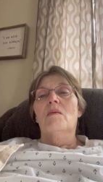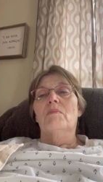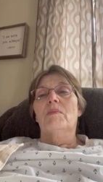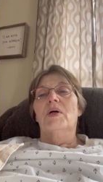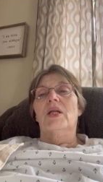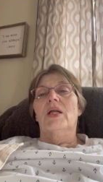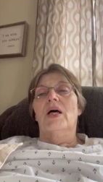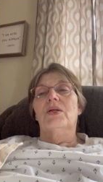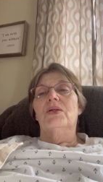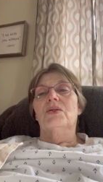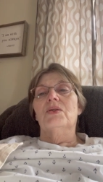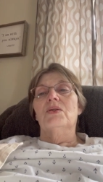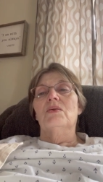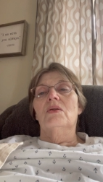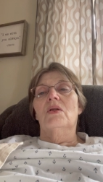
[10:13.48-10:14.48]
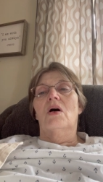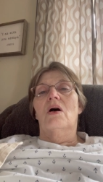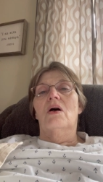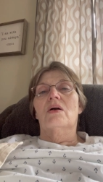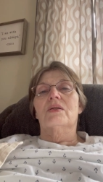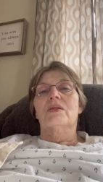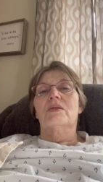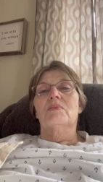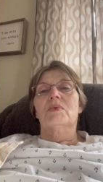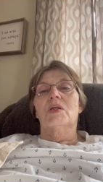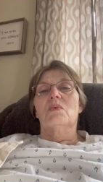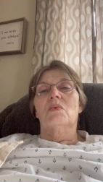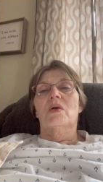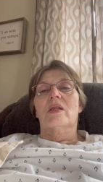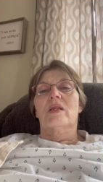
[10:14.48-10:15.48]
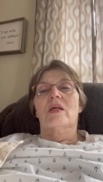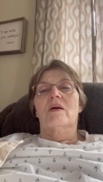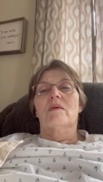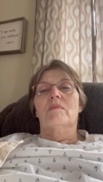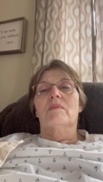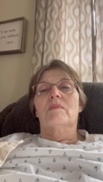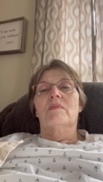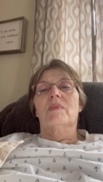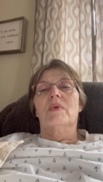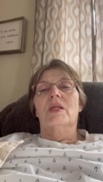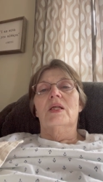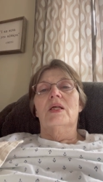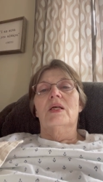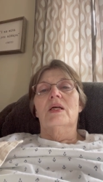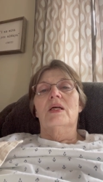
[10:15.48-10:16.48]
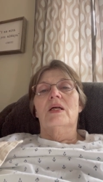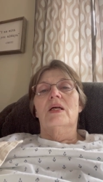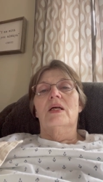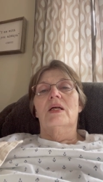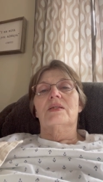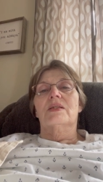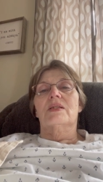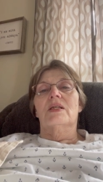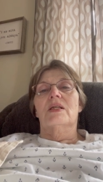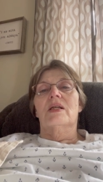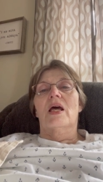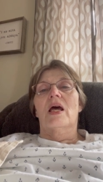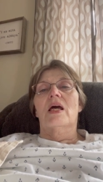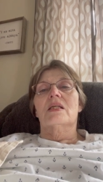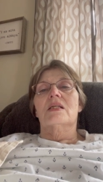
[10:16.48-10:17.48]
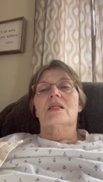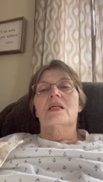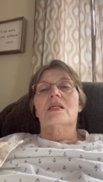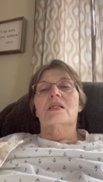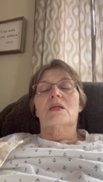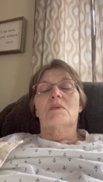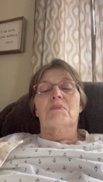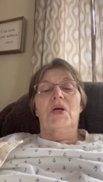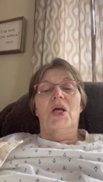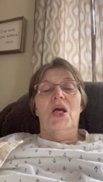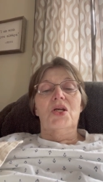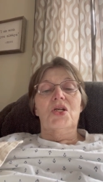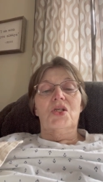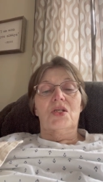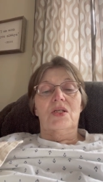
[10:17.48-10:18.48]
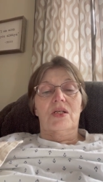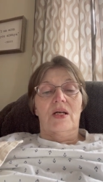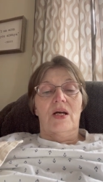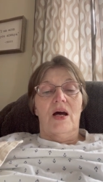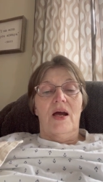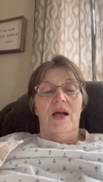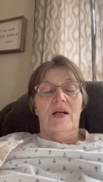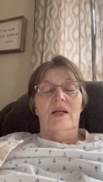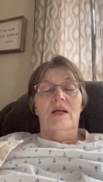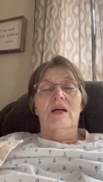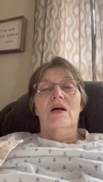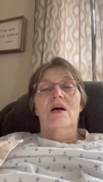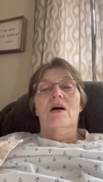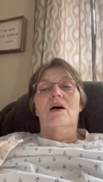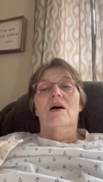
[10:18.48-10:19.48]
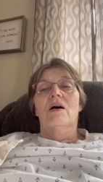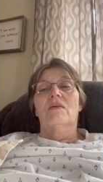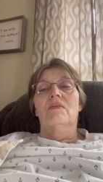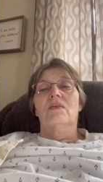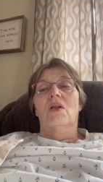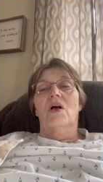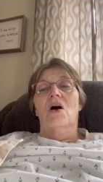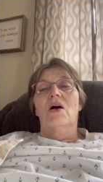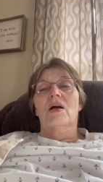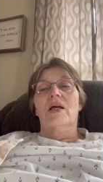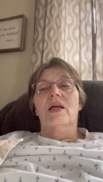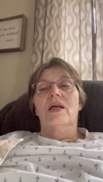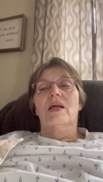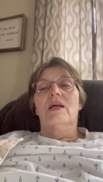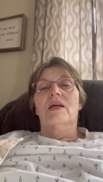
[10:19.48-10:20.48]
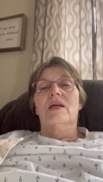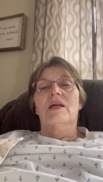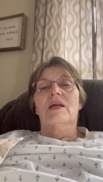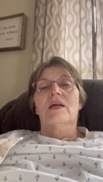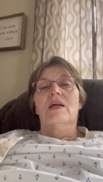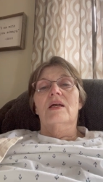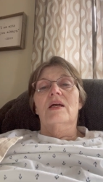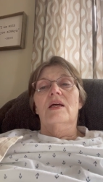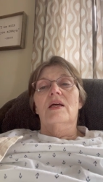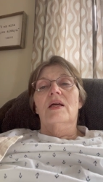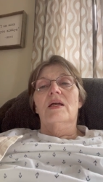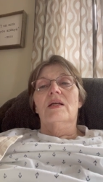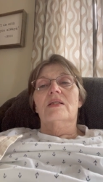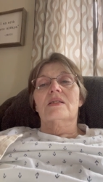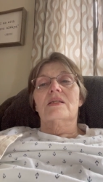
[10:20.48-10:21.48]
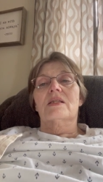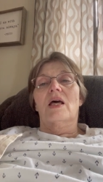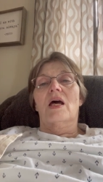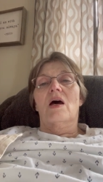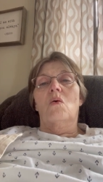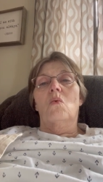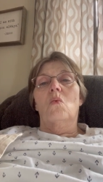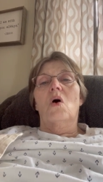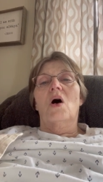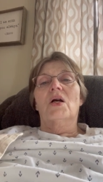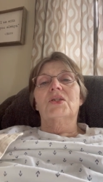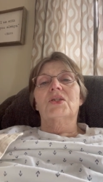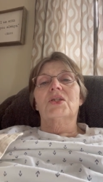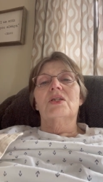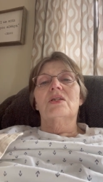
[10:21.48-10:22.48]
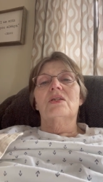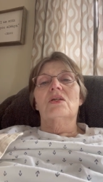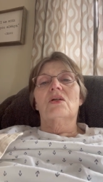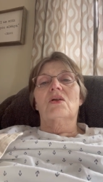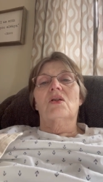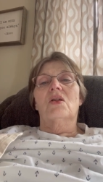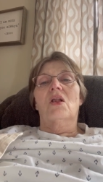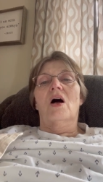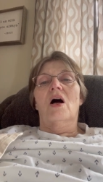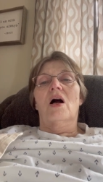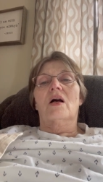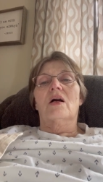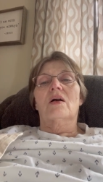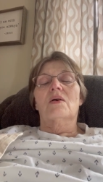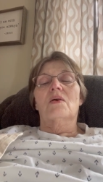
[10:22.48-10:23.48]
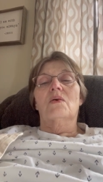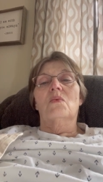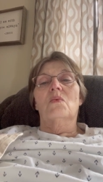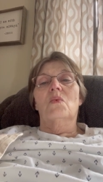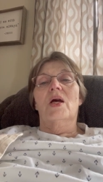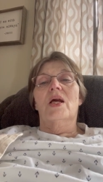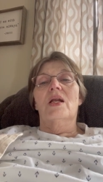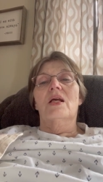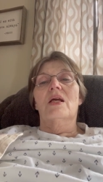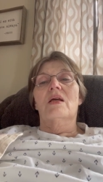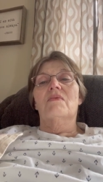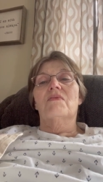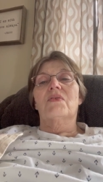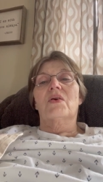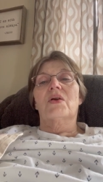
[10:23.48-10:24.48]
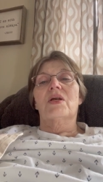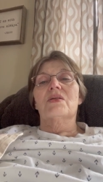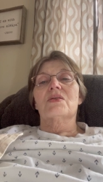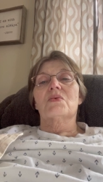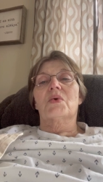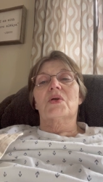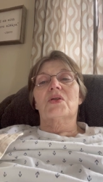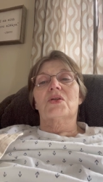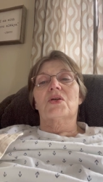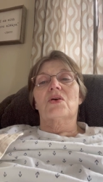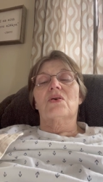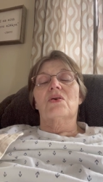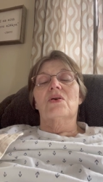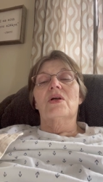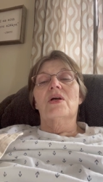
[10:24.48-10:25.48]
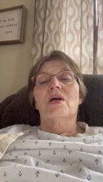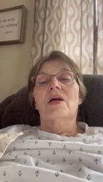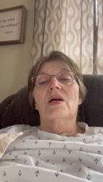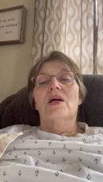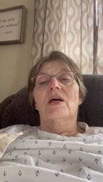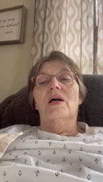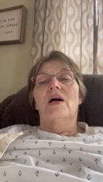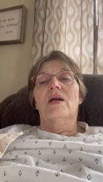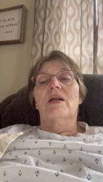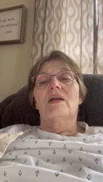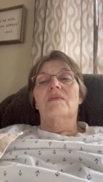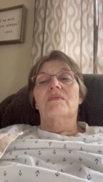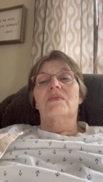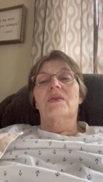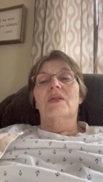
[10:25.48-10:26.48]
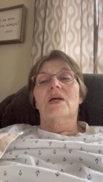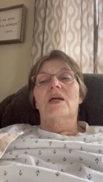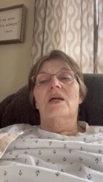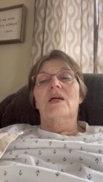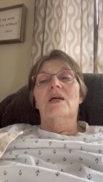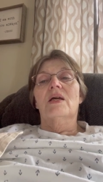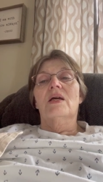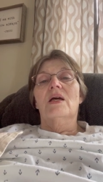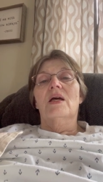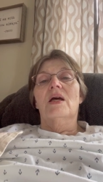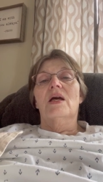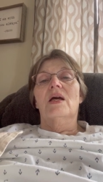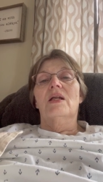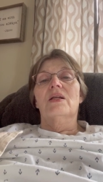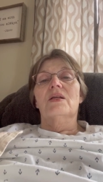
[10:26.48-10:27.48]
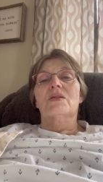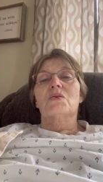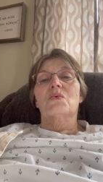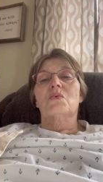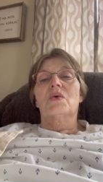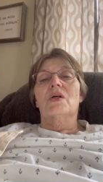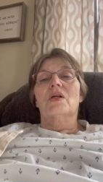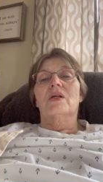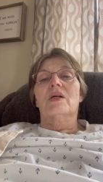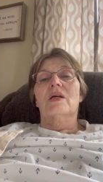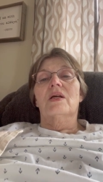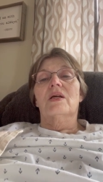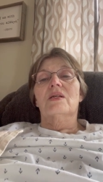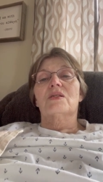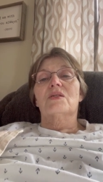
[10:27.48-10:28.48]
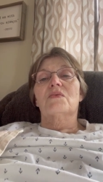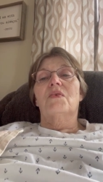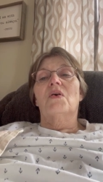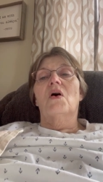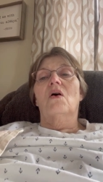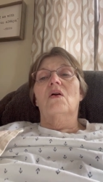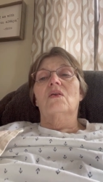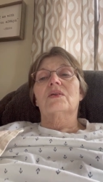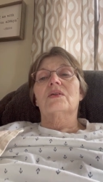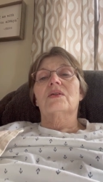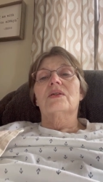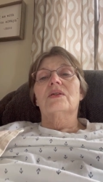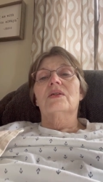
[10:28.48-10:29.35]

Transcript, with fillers: But I do long to be with him. It's an anticipation kind of longing. It's that watching the clock, waiting for his return kind of thing, and it's really his fault.